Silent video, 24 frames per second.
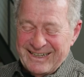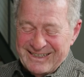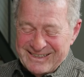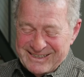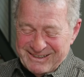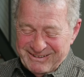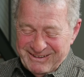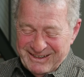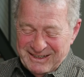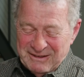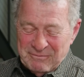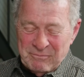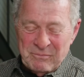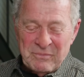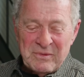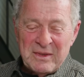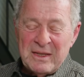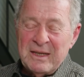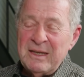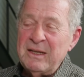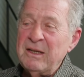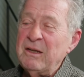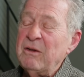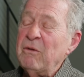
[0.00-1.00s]
That's right.
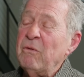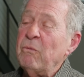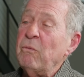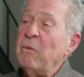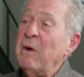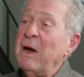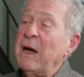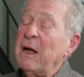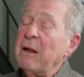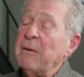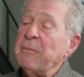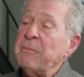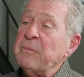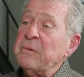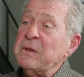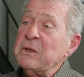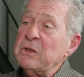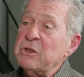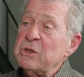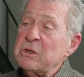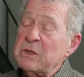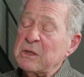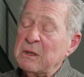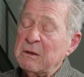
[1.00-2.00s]
Well,
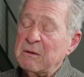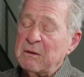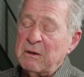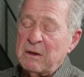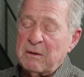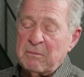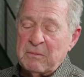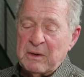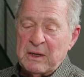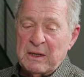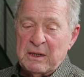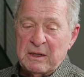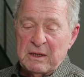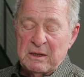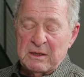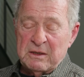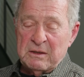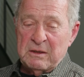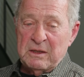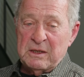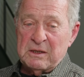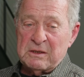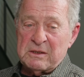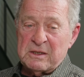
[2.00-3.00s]

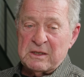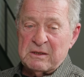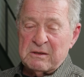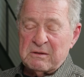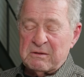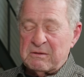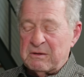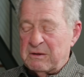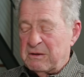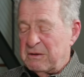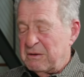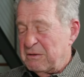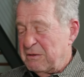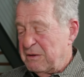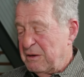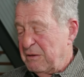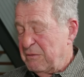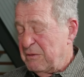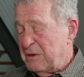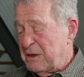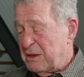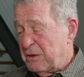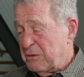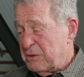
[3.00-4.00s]
this is,
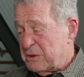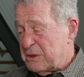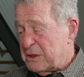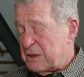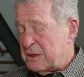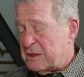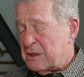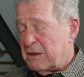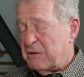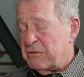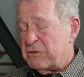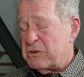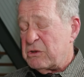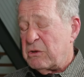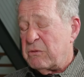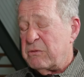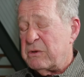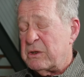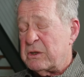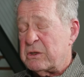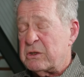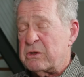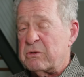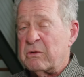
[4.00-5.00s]
even though it's a
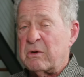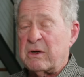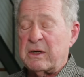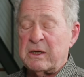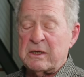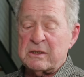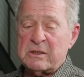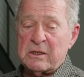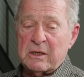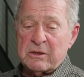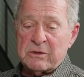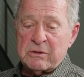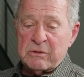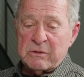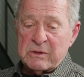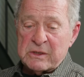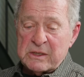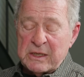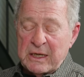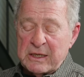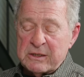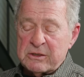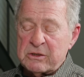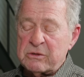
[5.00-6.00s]
self-serving story, it's also a
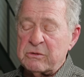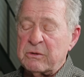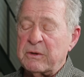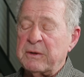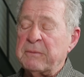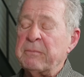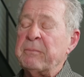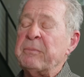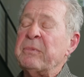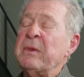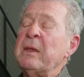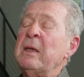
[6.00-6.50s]
sad story.